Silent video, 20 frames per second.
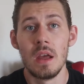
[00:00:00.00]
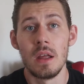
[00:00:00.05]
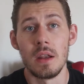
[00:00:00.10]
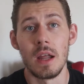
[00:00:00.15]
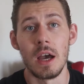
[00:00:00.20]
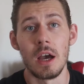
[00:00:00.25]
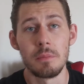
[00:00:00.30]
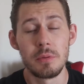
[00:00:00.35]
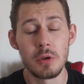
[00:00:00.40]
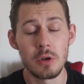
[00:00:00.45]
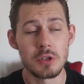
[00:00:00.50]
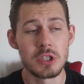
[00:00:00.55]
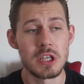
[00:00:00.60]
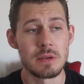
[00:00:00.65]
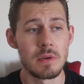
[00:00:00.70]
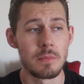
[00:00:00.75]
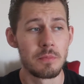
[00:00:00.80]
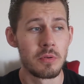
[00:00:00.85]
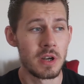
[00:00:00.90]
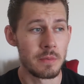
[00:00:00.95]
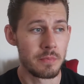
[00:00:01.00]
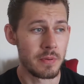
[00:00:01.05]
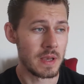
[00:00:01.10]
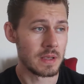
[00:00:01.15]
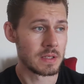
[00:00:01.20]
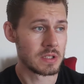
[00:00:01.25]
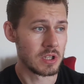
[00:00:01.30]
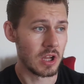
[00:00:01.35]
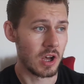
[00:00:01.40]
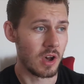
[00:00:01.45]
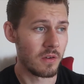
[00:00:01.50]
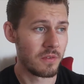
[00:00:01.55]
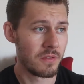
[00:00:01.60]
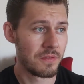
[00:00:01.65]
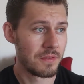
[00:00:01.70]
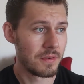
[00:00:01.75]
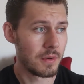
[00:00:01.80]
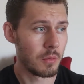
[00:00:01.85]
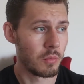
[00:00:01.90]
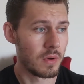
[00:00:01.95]
Now, Pure Gym are pretty pissed off
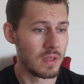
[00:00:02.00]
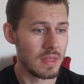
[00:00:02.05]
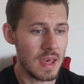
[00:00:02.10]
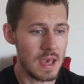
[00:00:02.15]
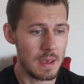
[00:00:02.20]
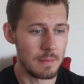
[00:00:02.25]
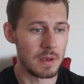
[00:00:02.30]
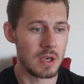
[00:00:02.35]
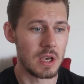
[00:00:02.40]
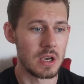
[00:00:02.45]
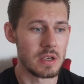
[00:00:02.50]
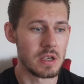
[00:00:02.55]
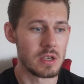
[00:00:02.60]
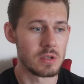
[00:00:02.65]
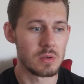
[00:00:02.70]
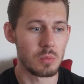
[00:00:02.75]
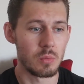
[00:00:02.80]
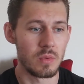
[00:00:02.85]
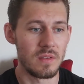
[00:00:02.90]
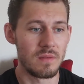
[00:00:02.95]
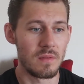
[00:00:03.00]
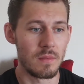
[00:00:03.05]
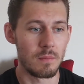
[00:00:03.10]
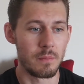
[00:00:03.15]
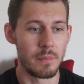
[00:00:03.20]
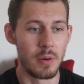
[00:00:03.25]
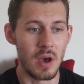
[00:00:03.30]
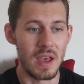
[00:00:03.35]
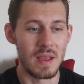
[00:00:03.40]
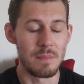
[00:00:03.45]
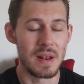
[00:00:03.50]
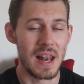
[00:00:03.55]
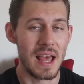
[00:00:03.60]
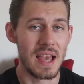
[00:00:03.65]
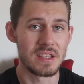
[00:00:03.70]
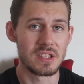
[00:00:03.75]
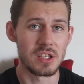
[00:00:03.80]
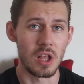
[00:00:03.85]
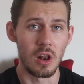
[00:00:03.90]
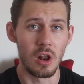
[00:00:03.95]
with it because we've put in
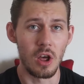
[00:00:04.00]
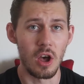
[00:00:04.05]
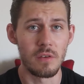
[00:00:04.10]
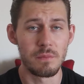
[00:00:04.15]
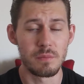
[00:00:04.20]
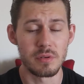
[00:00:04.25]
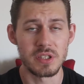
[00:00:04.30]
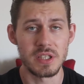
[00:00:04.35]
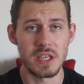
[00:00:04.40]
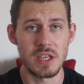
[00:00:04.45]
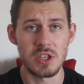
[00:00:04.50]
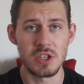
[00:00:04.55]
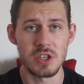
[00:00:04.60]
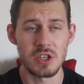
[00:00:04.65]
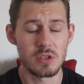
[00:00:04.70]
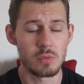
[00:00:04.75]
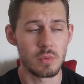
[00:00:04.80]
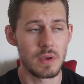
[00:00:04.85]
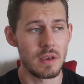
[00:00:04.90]
place a lot of procedures.